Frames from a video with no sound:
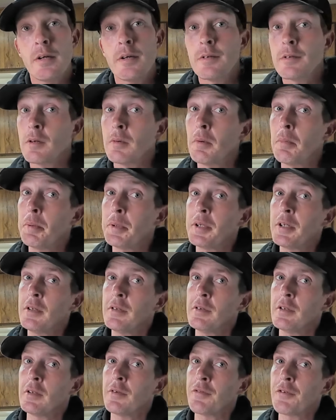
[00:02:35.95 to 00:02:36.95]
So I'm going to put
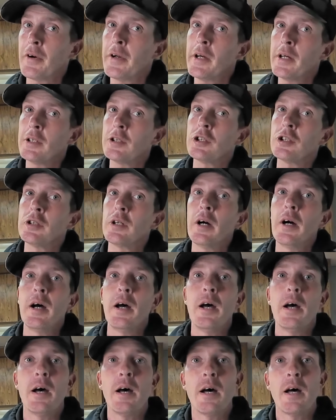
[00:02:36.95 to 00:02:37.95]
these in the fridge,
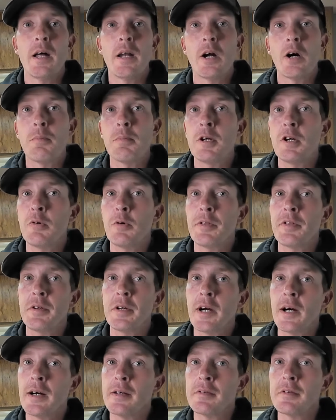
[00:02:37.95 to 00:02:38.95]
and I'll be with you
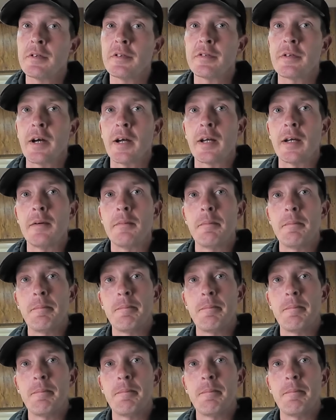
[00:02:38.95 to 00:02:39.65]
guys in a second.